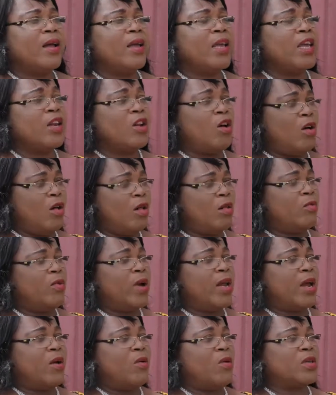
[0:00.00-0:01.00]
You know,
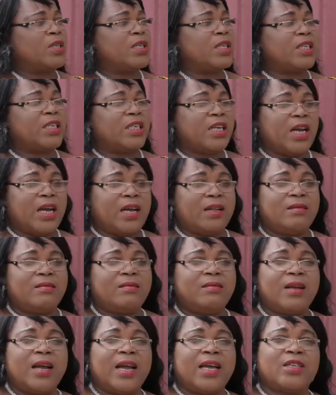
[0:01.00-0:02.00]
when I was a child,
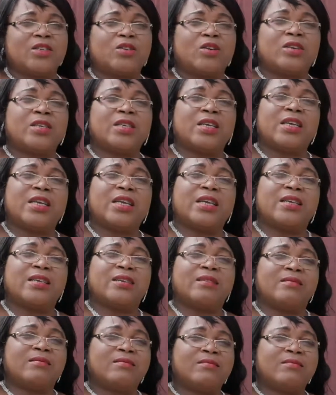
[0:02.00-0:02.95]
I taught in the